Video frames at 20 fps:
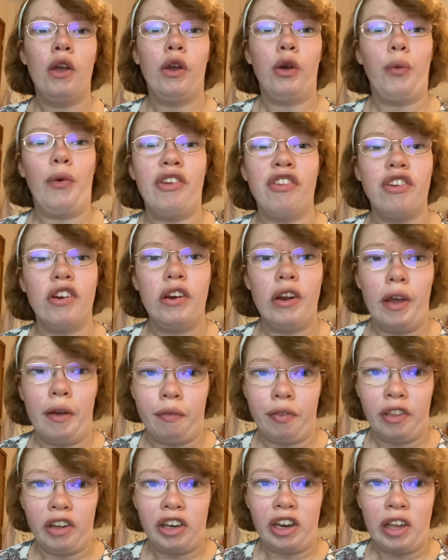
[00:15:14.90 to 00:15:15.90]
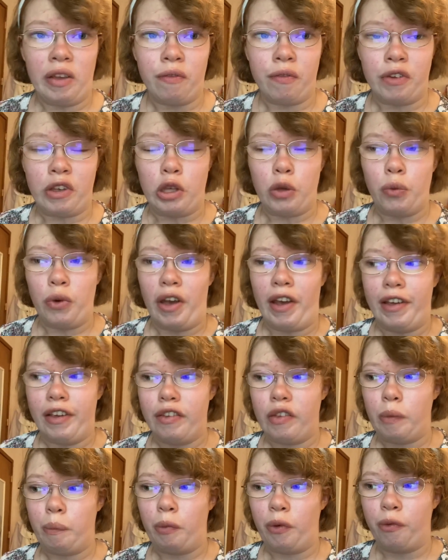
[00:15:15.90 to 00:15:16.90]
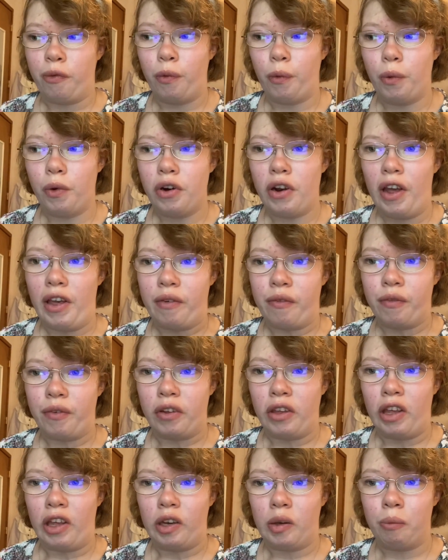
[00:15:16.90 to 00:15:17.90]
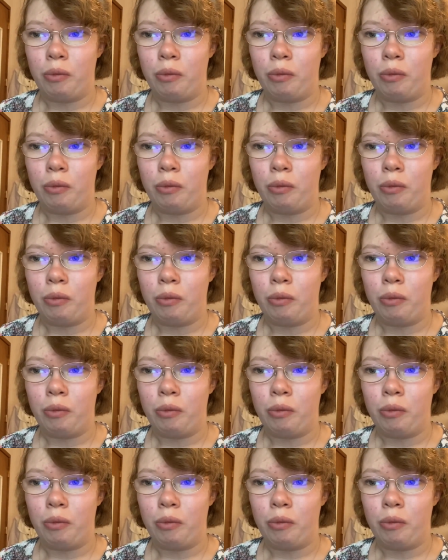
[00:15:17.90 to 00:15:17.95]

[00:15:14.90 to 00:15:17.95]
Question of the day for you guys, before I forget,